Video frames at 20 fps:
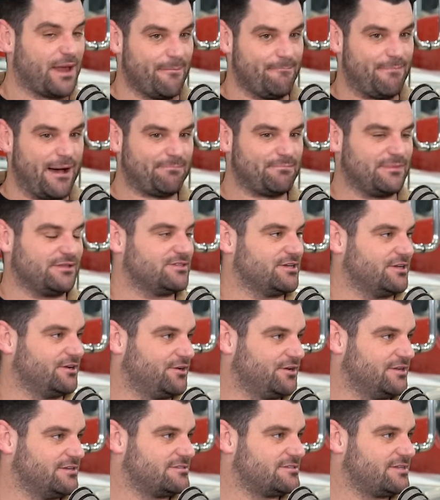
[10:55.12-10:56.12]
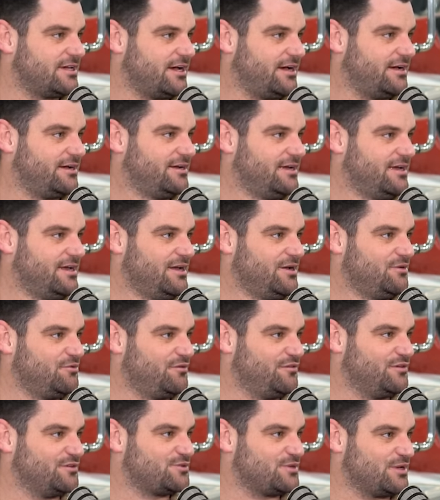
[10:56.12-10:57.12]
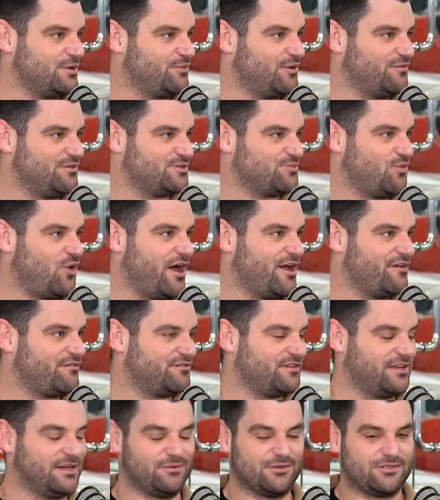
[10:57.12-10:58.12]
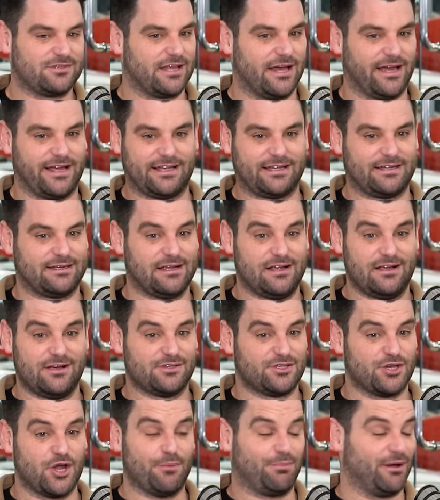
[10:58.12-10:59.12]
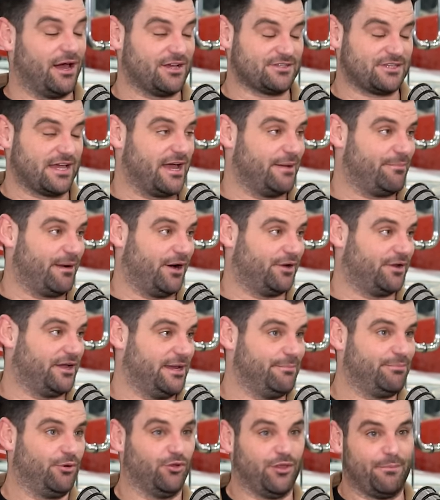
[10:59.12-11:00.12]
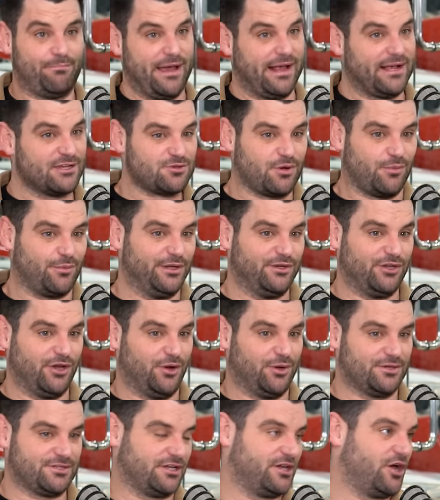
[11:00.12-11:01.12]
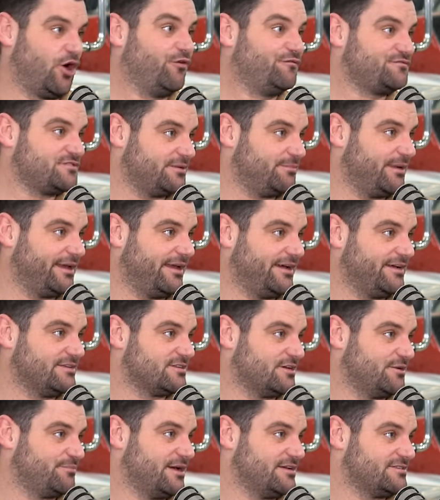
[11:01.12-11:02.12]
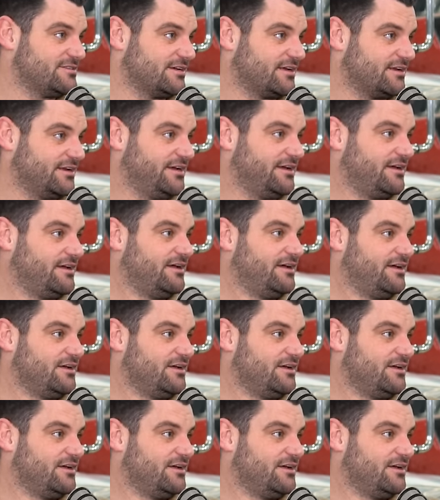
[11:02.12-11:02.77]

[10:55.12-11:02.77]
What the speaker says: playing badminton on his with his wife, and he was like so blasé about it. He bought the biggest one we do as a golf simulator, basically.